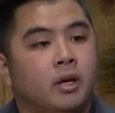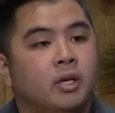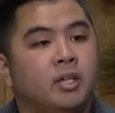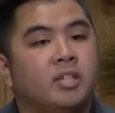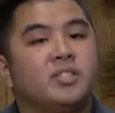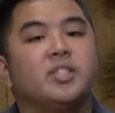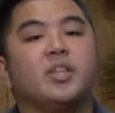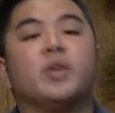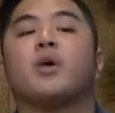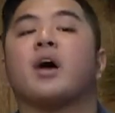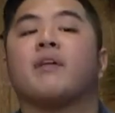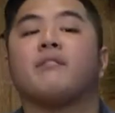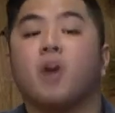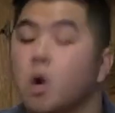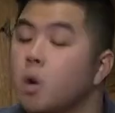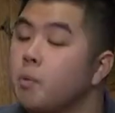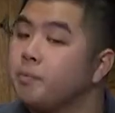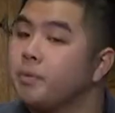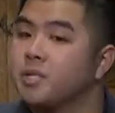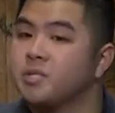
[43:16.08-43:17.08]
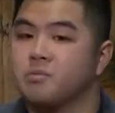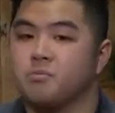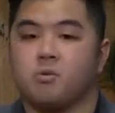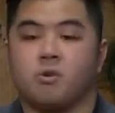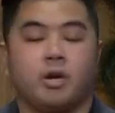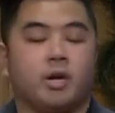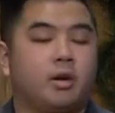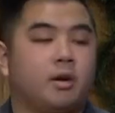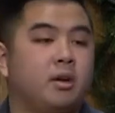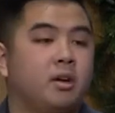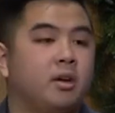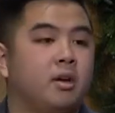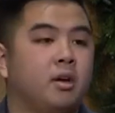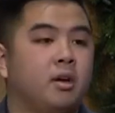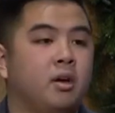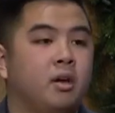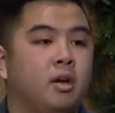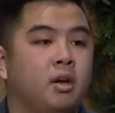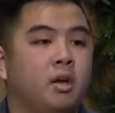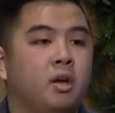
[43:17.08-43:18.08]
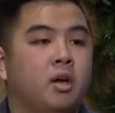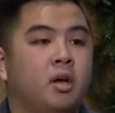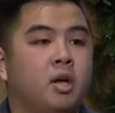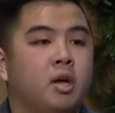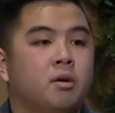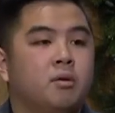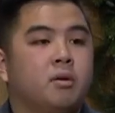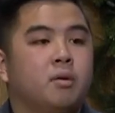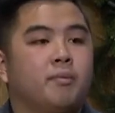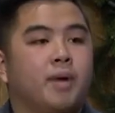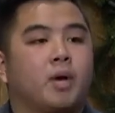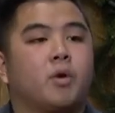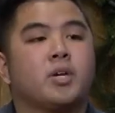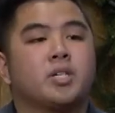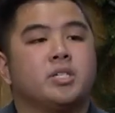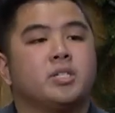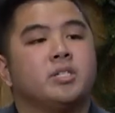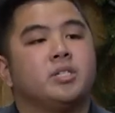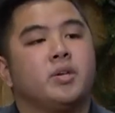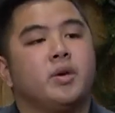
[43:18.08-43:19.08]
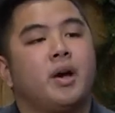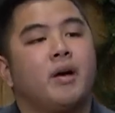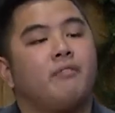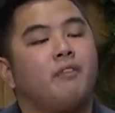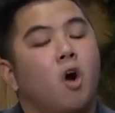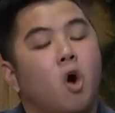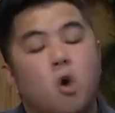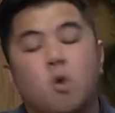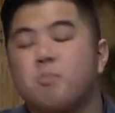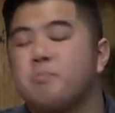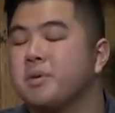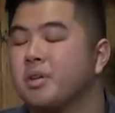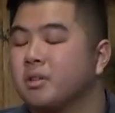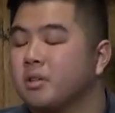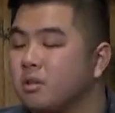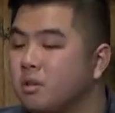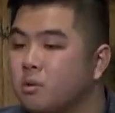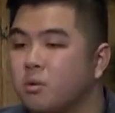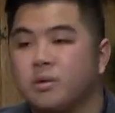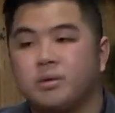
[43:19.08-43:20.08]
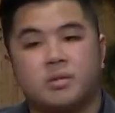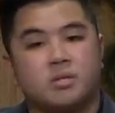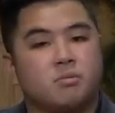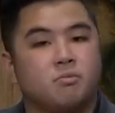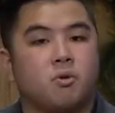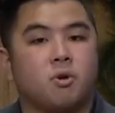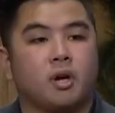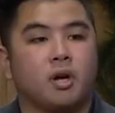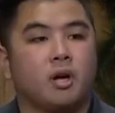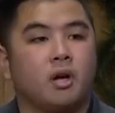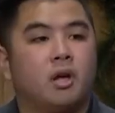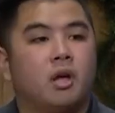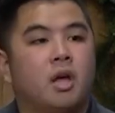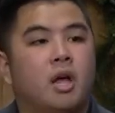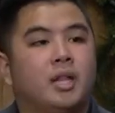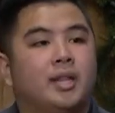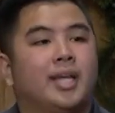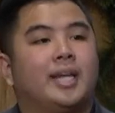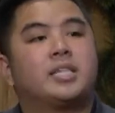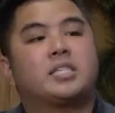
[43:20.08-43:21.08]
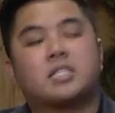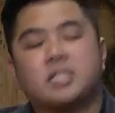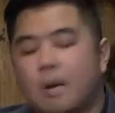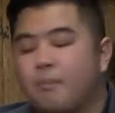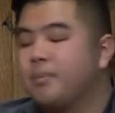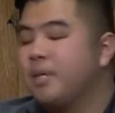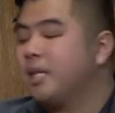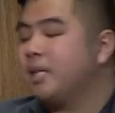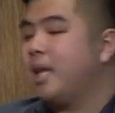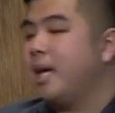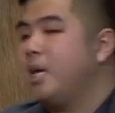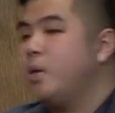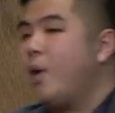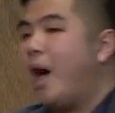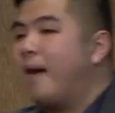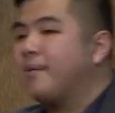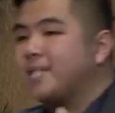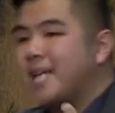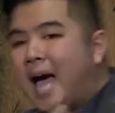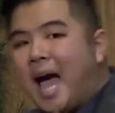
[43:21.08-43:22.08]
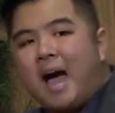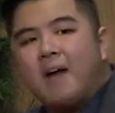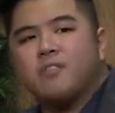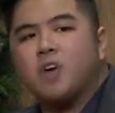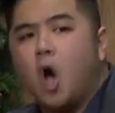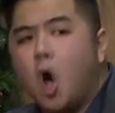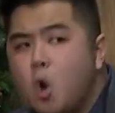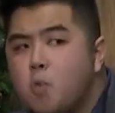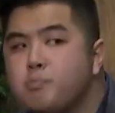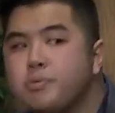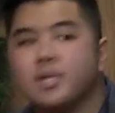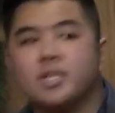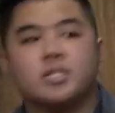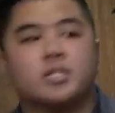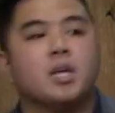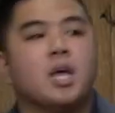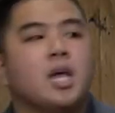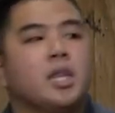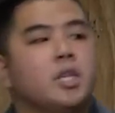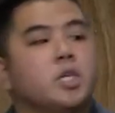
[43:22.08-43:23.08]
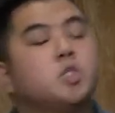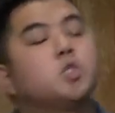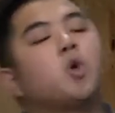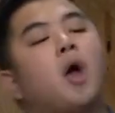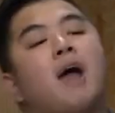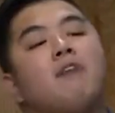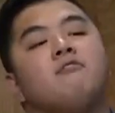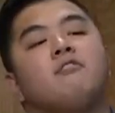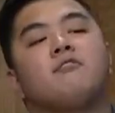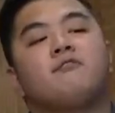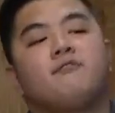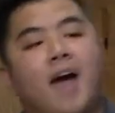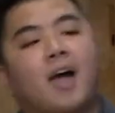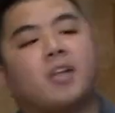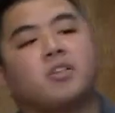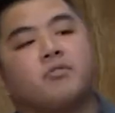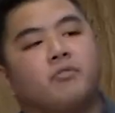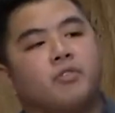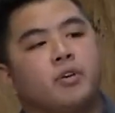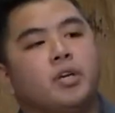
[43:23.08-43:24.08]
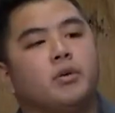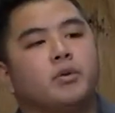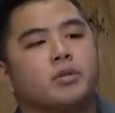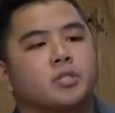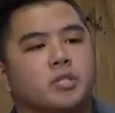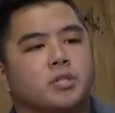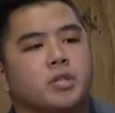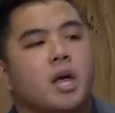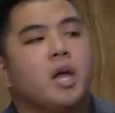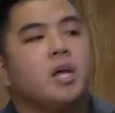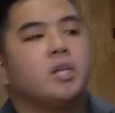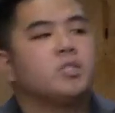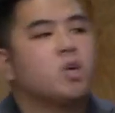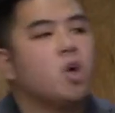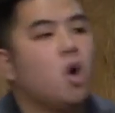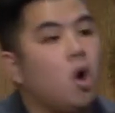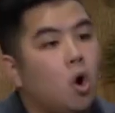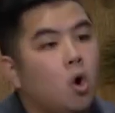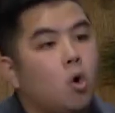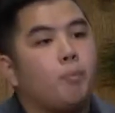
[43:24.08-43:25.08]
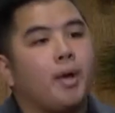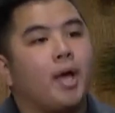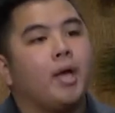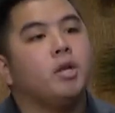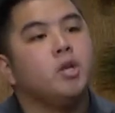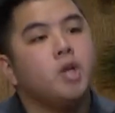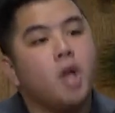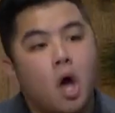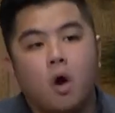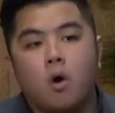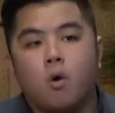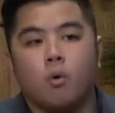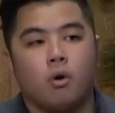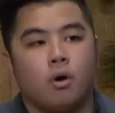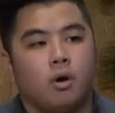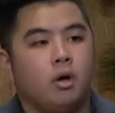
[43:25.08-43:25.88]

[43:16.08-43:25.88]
Do you have hope this morning? My question is Do you have hope in the Lord this morning? That is something that you have to have. Hope is the driving factor for you, is to hope and know